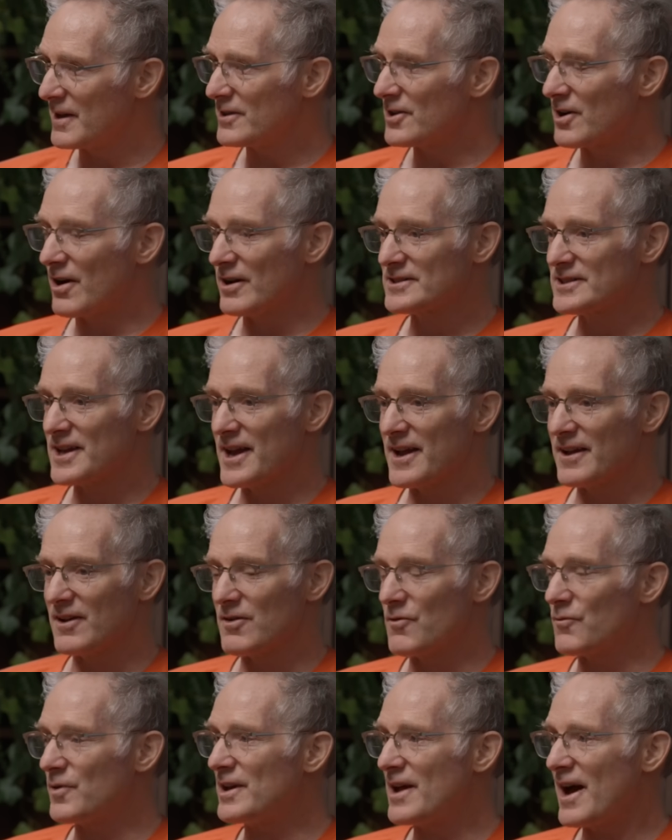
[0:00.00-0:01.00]
They're all saying,
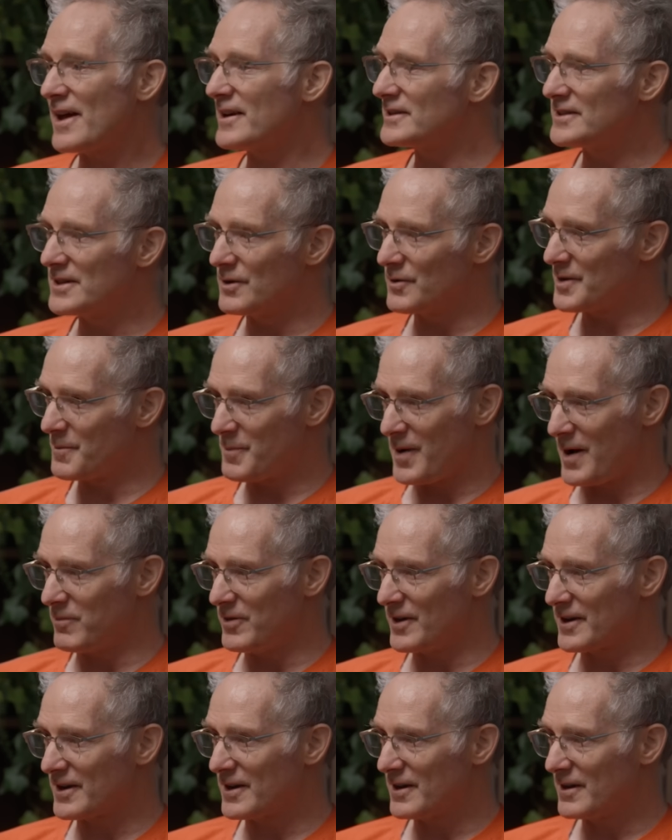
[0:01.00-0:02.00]
we know how to deal with the
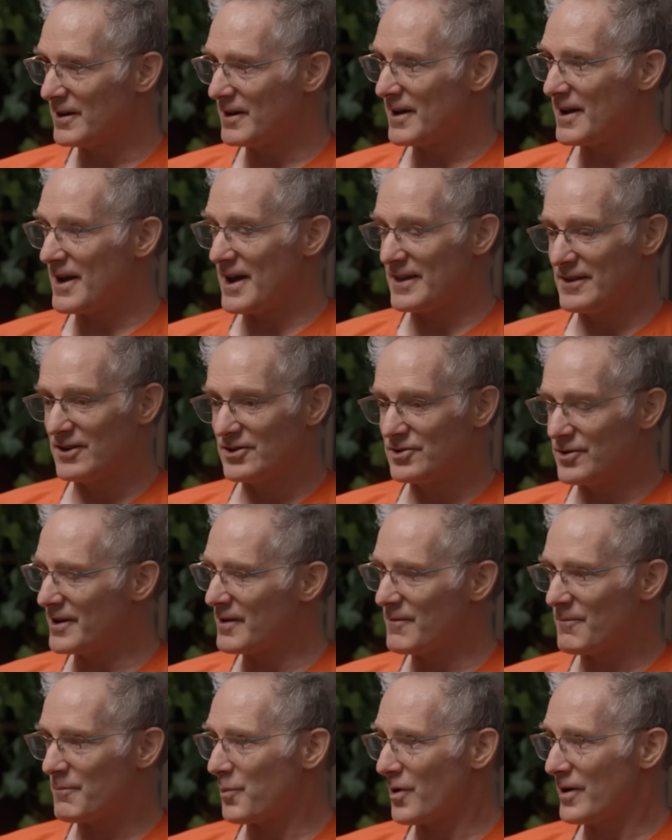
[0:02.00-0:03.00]
public. And they're
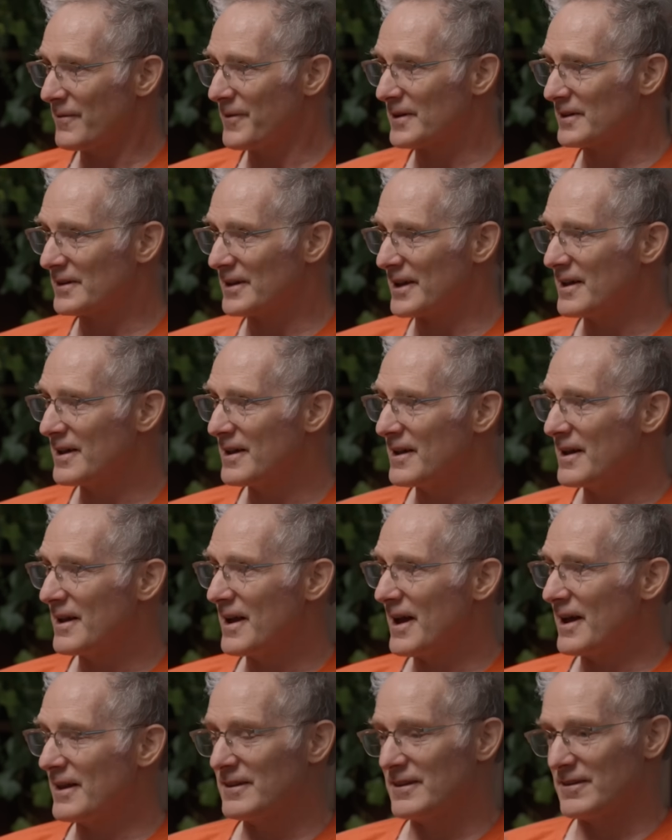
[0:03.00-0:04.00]
doing it perfectly.
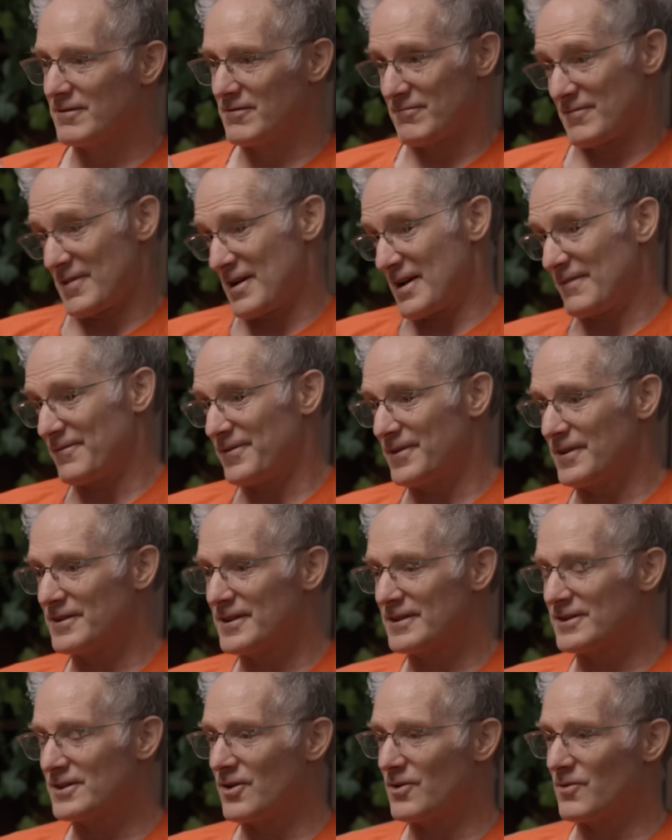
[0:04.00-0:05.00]
And I feel
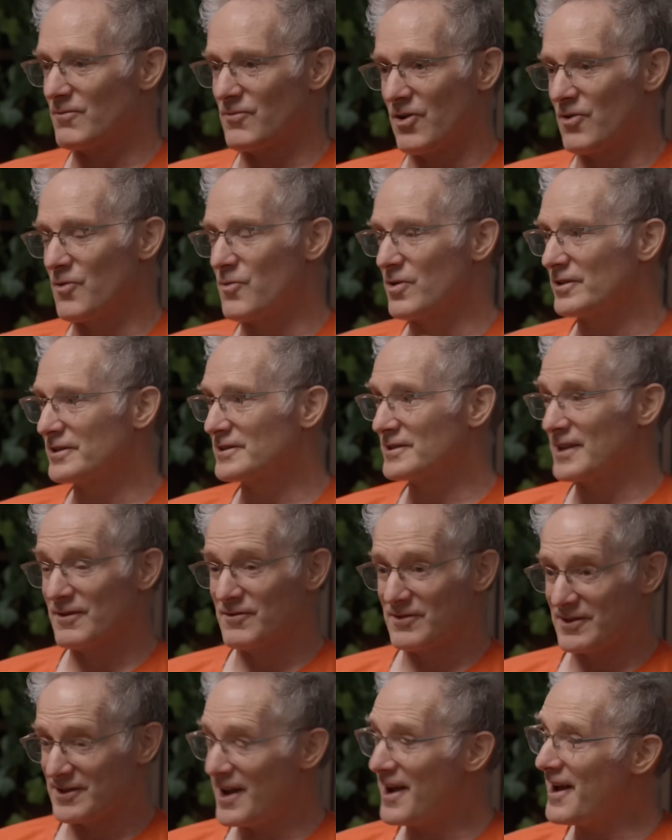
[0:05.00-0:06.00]
that the whole world is
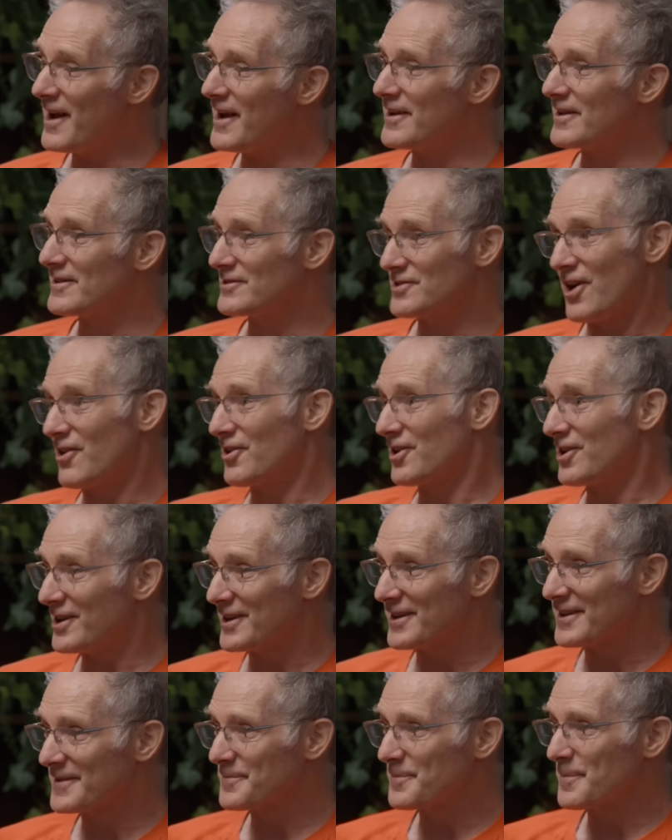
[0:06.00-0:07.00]
like, yay, it's all good.